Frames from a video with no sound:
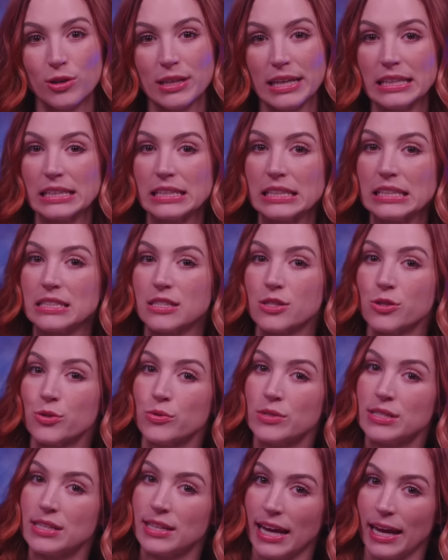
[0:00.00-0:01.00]
can lead to
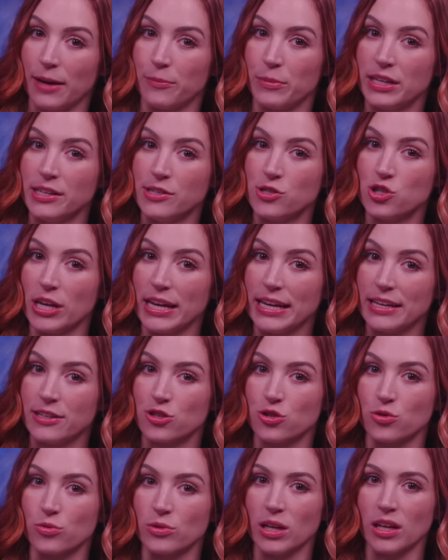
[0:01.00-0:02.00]
damage,
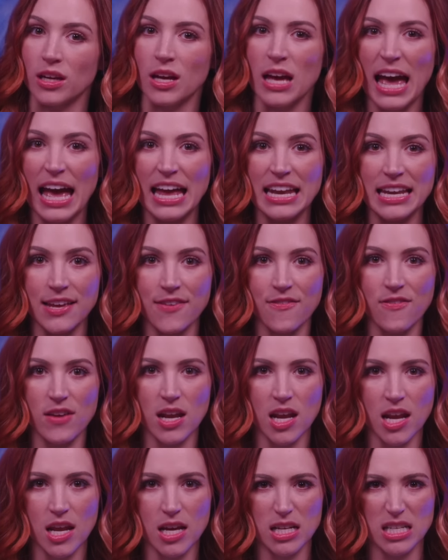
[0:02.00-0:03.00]
injury, and
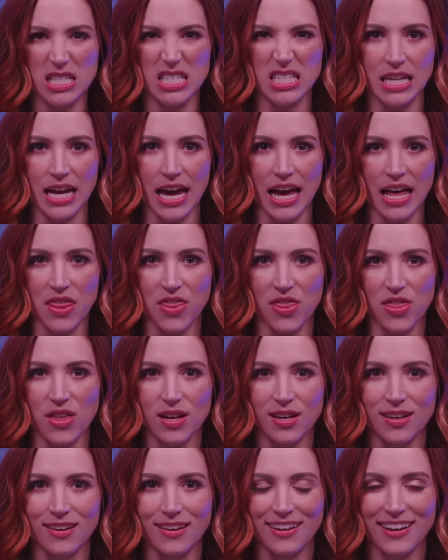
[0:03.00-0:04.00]
even death.
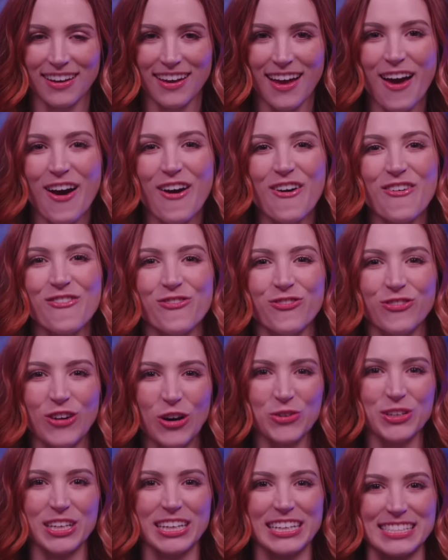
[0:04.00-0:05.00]

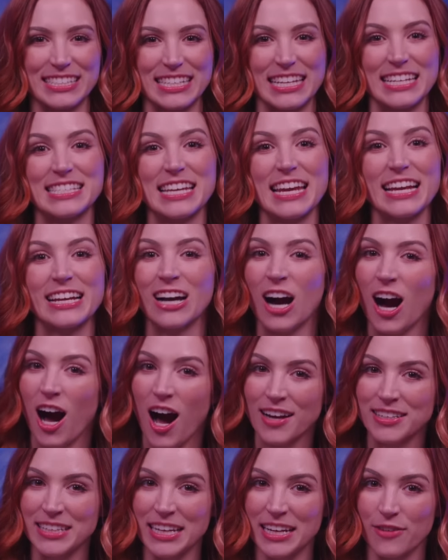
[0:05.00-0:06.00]
Focus is a
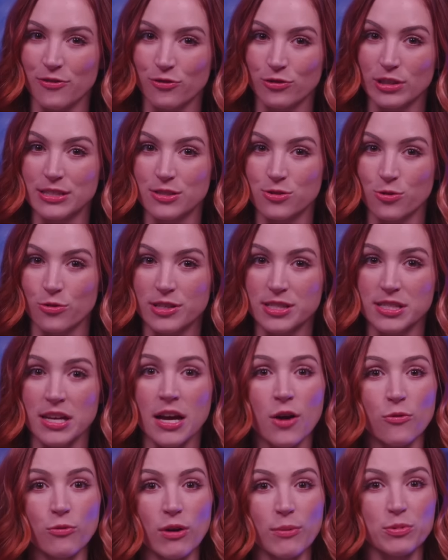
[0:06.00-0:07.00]
cognitive resource
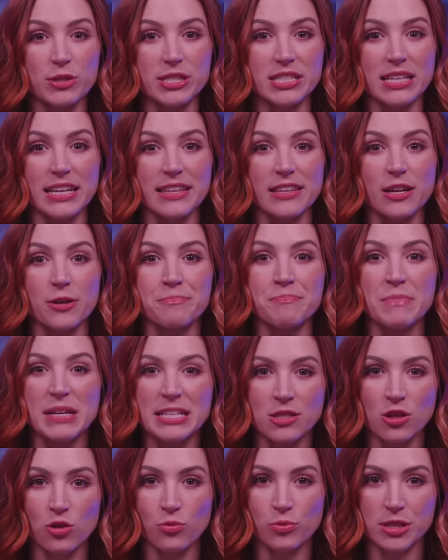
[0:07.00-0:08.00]
representing their
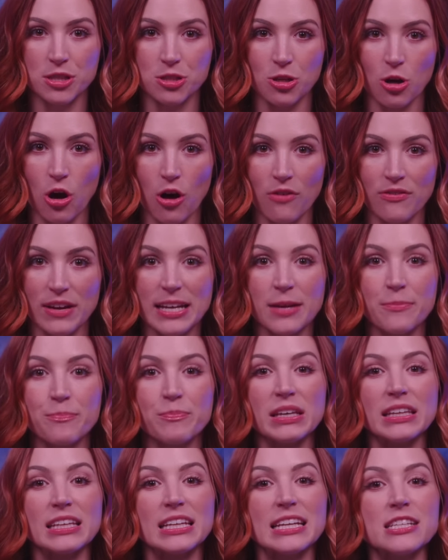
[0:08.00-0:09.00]
mental resolve and
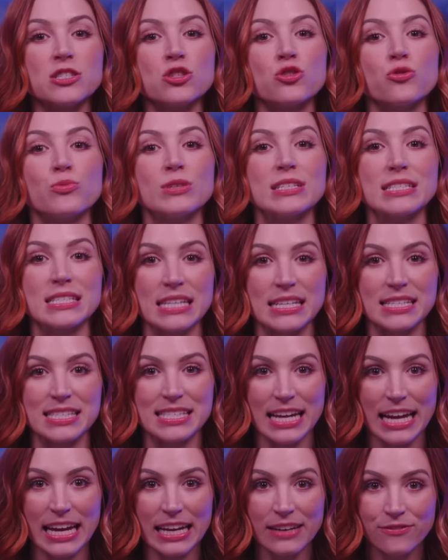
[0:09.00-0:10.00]
ability to resist
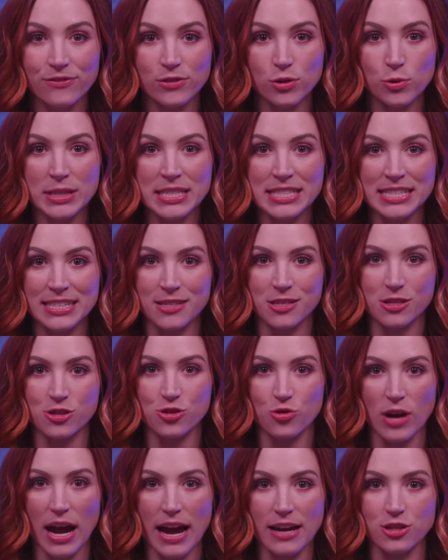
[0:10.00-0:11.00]
influence and
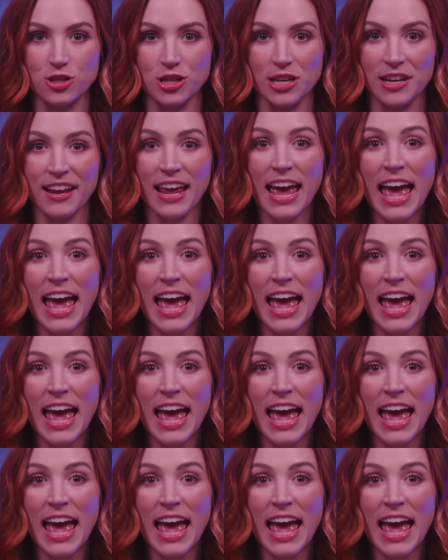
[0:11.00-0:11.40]
distraction,